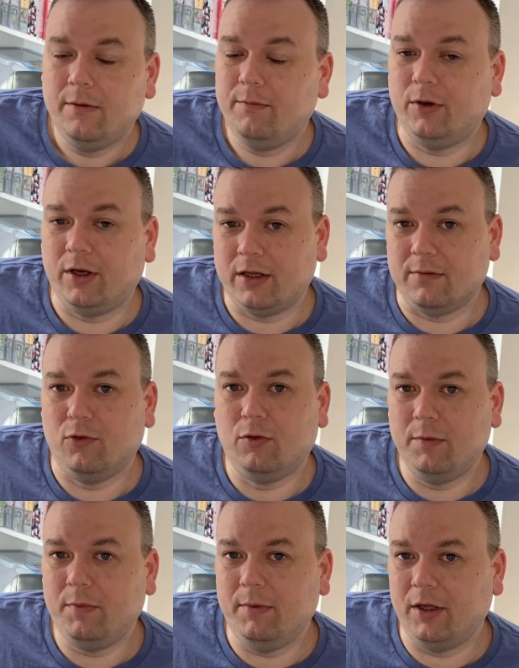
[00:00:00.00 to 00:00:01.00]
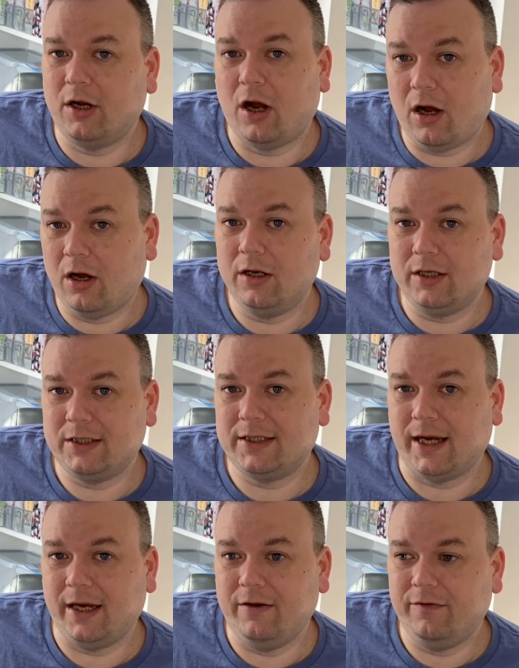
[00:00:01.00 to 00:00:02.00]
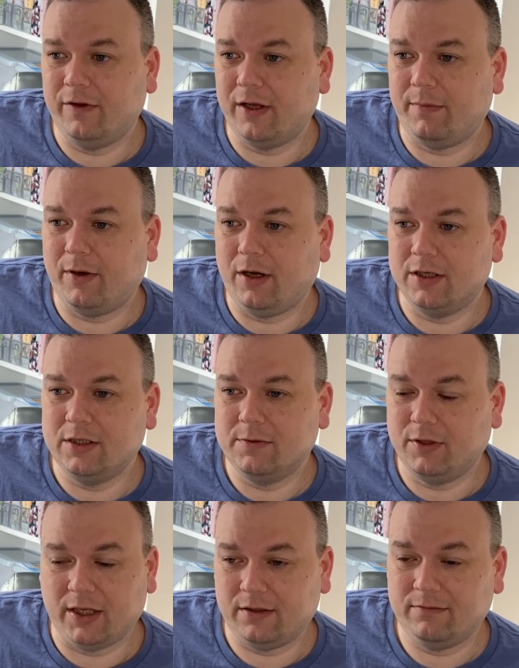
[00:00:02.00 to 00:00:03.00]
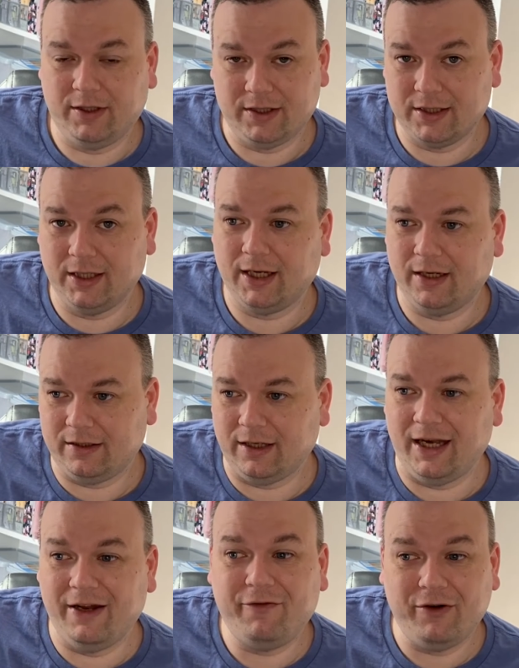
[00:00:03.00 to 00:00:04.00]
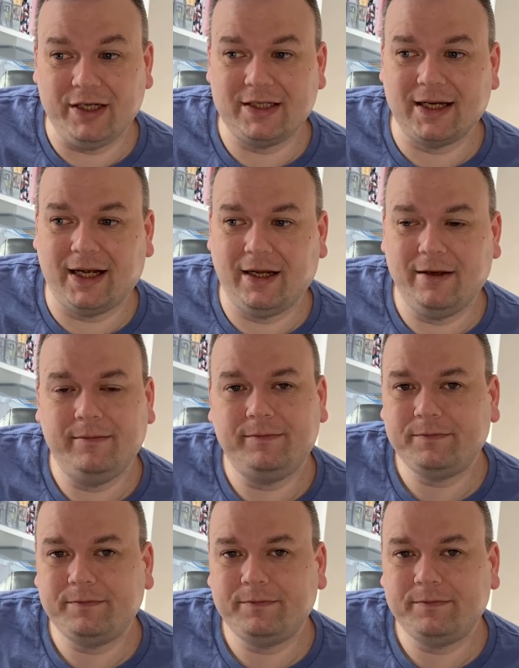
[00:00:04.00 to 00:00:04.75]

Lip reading: but at the moment, people can't sign for their parcels, but you still get a delivery scan.